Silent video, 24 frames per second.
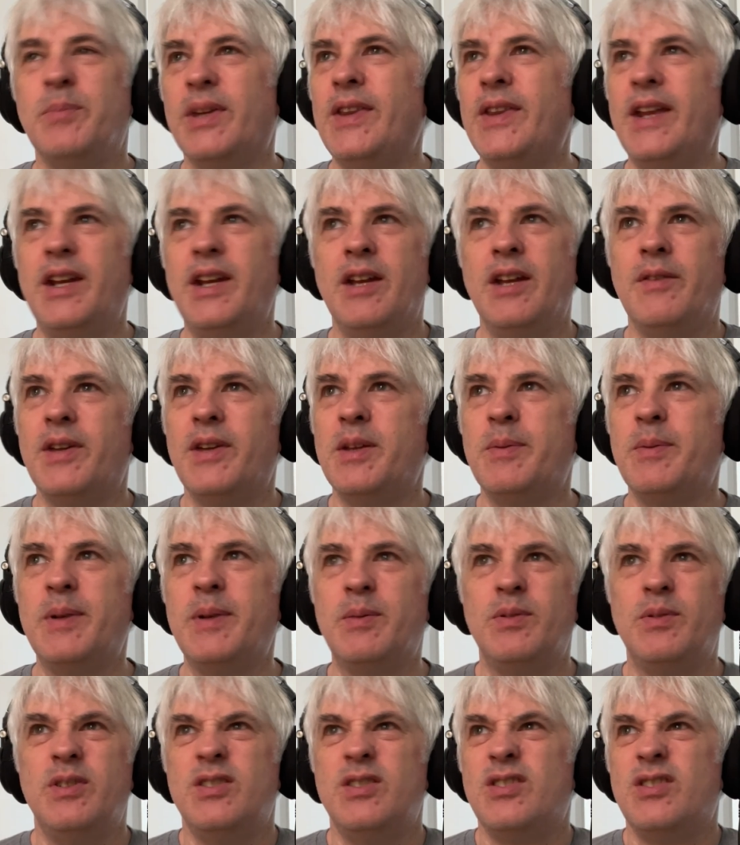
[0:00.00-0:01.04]
But then you have other
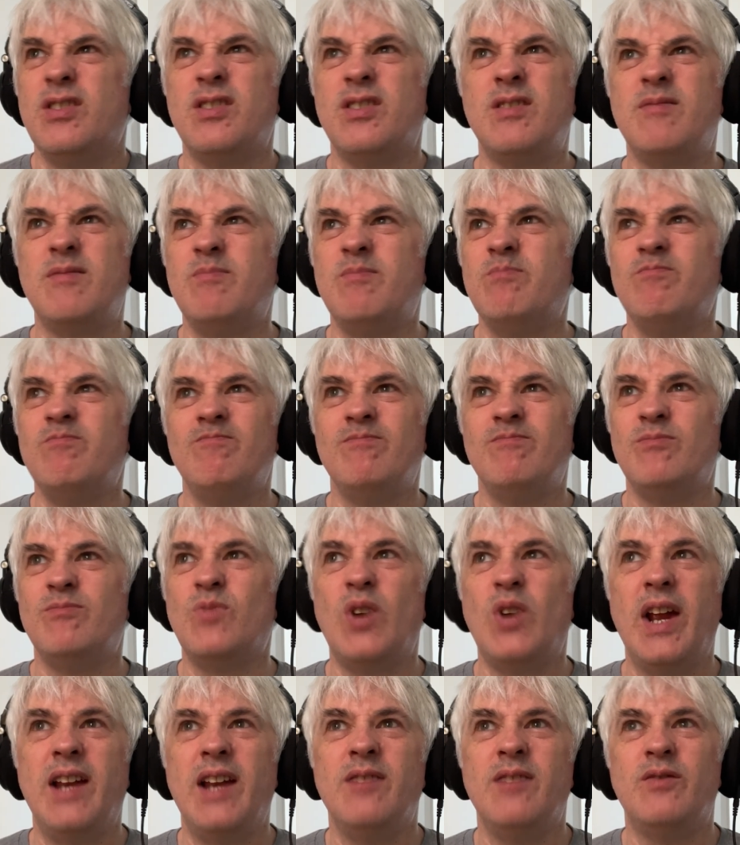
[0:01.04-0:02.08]
people who's just
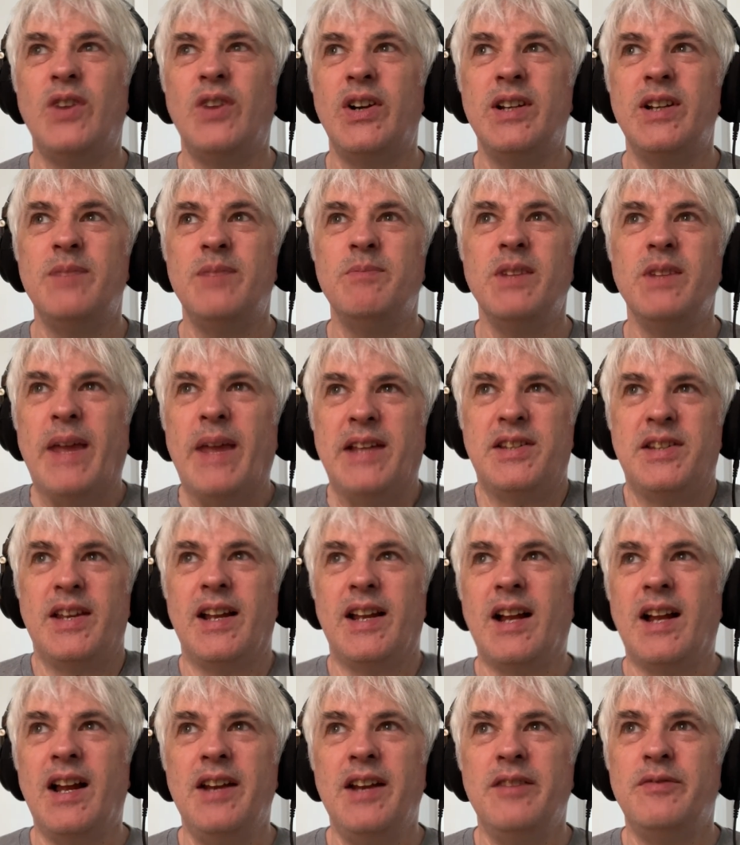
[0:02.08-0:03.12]
write very
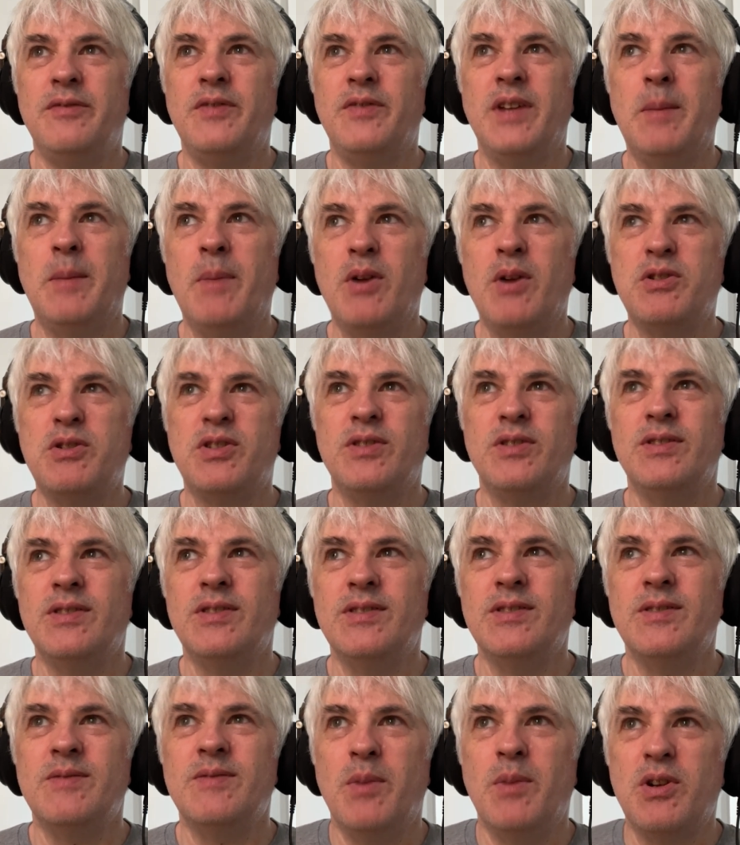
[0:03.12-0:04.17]
basic kind of
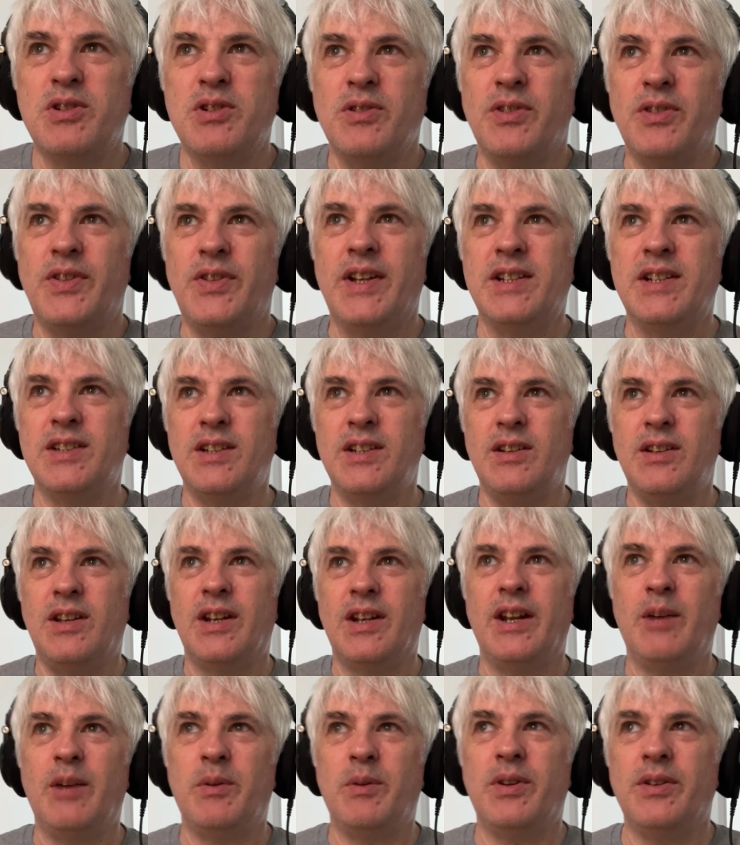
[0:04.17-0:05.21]
emotional things that you
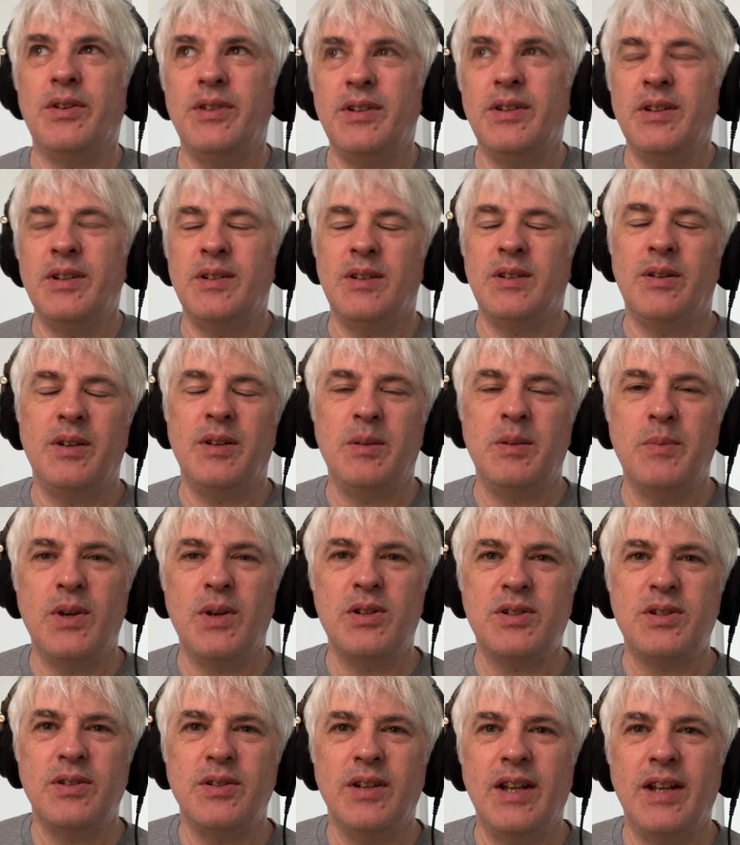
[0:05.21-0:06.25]
connect with on an
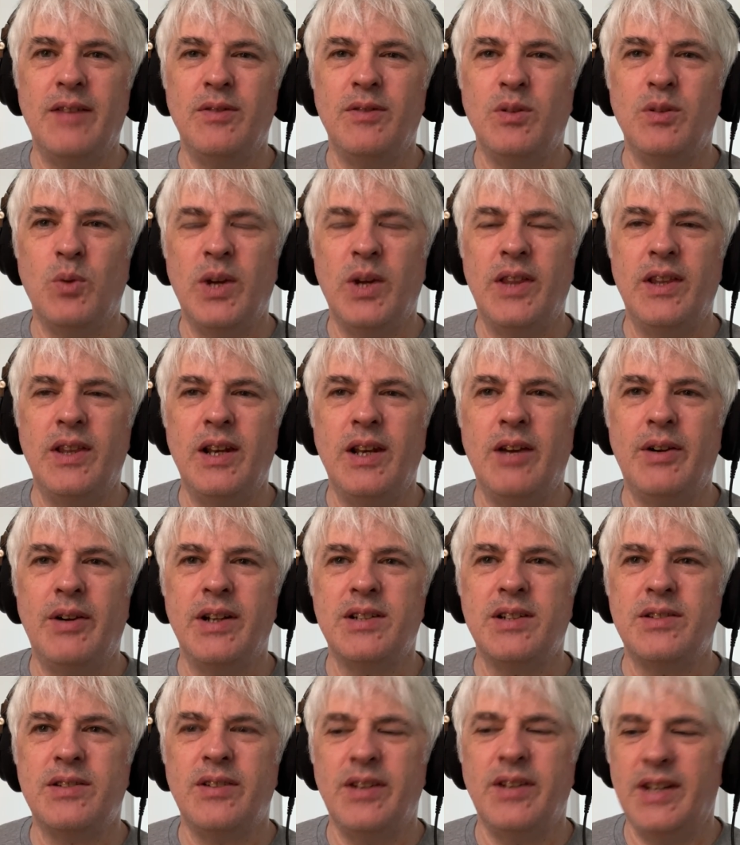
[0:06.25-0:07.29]
emotional level, where the
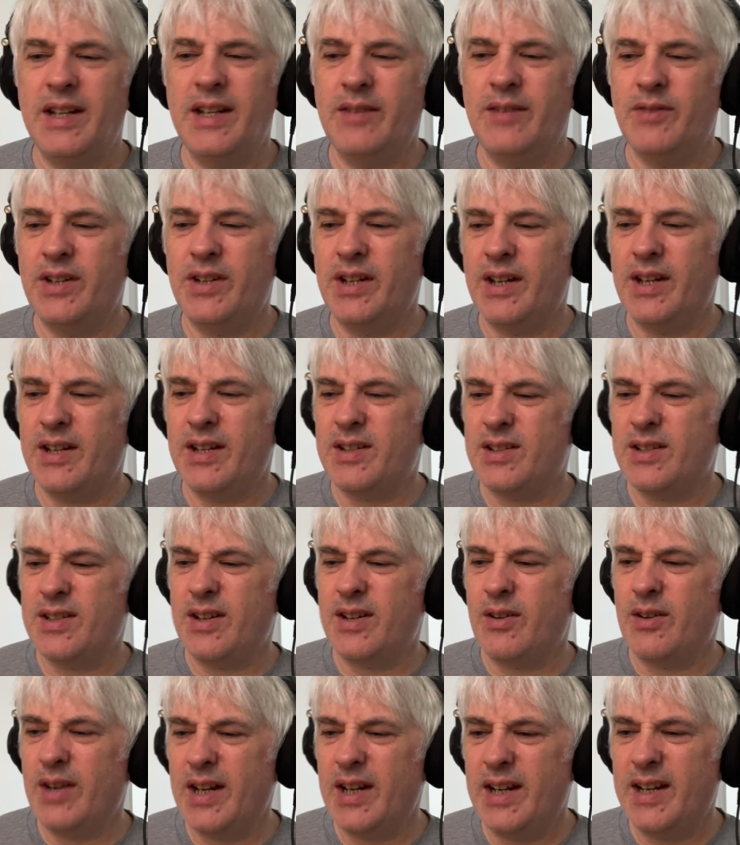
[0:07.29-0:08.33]
lyrics don't even
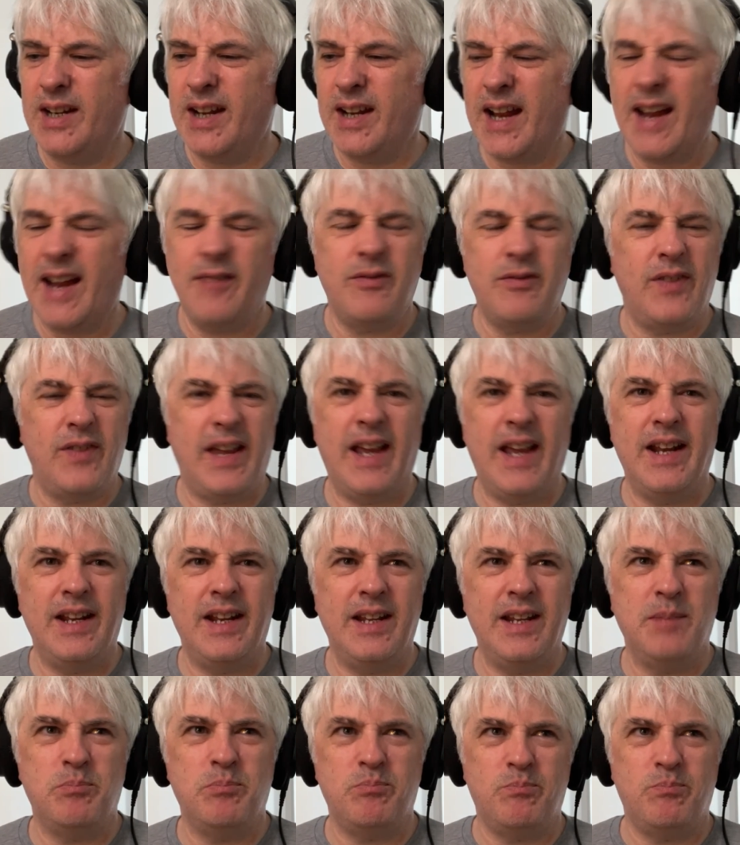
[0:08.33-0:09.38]
necessarily have
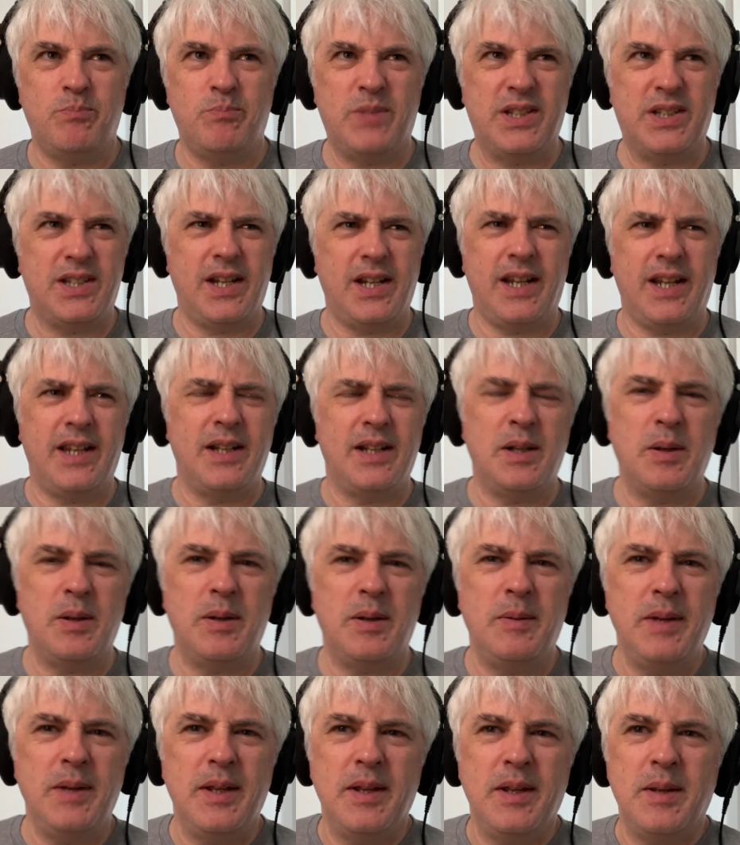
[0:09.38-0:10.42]
any
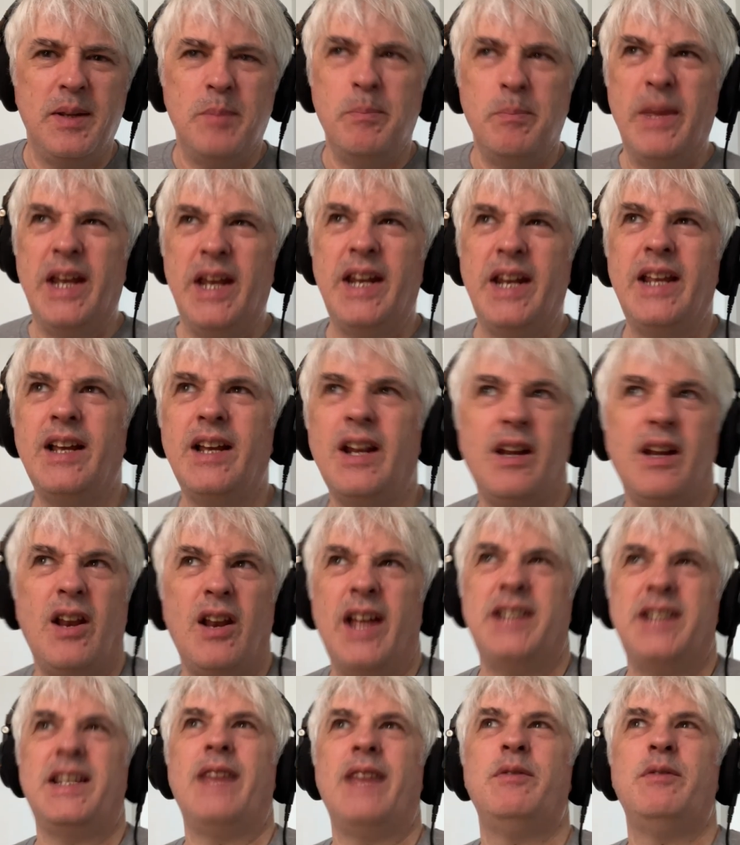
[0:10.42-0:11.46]
particular meaning. I don't
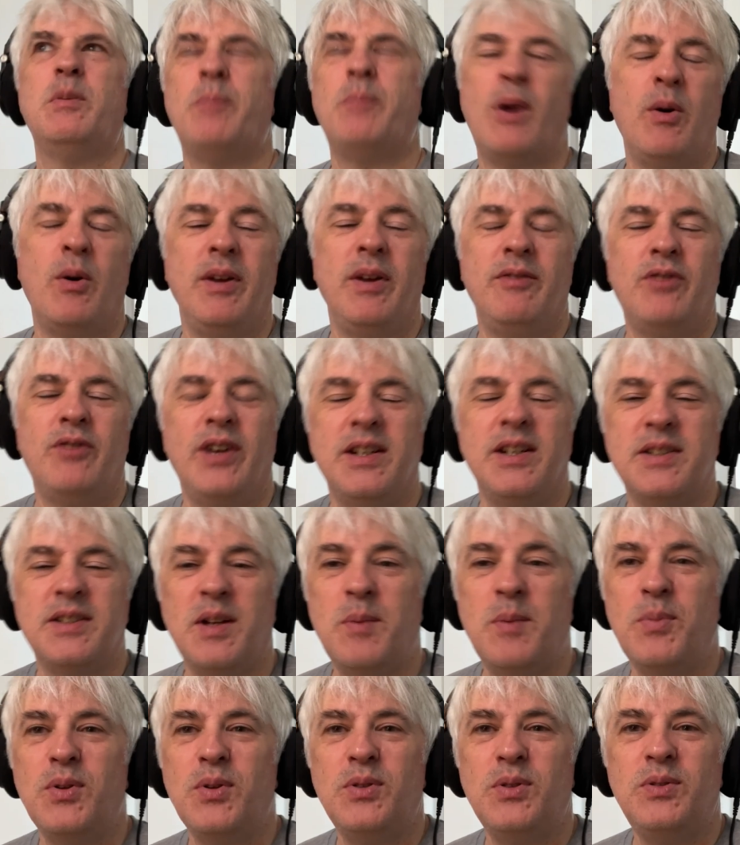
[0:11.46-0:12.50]
like David Bowie, for
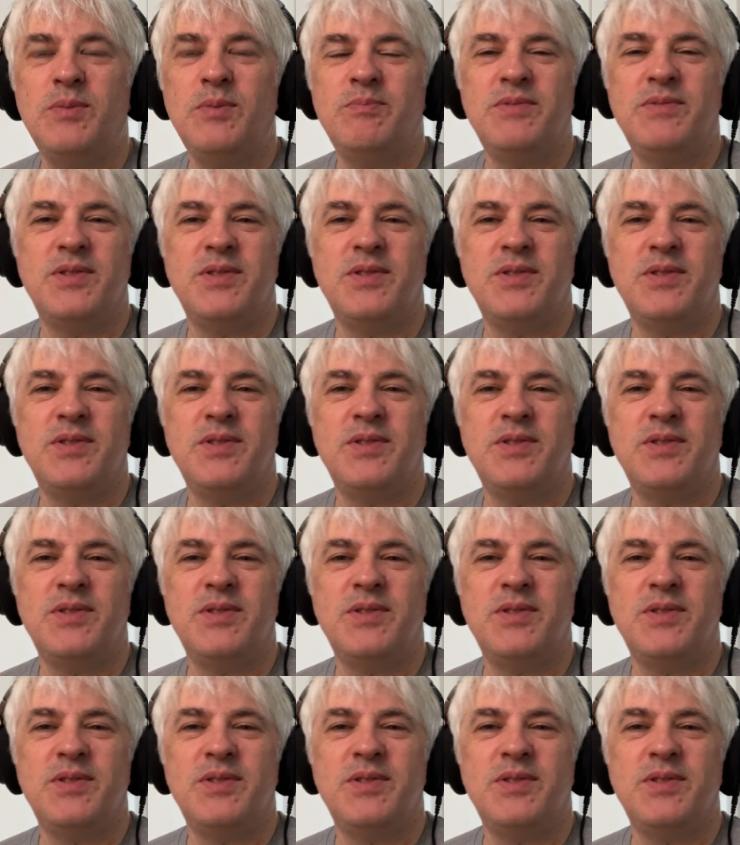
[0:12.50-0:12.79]
example.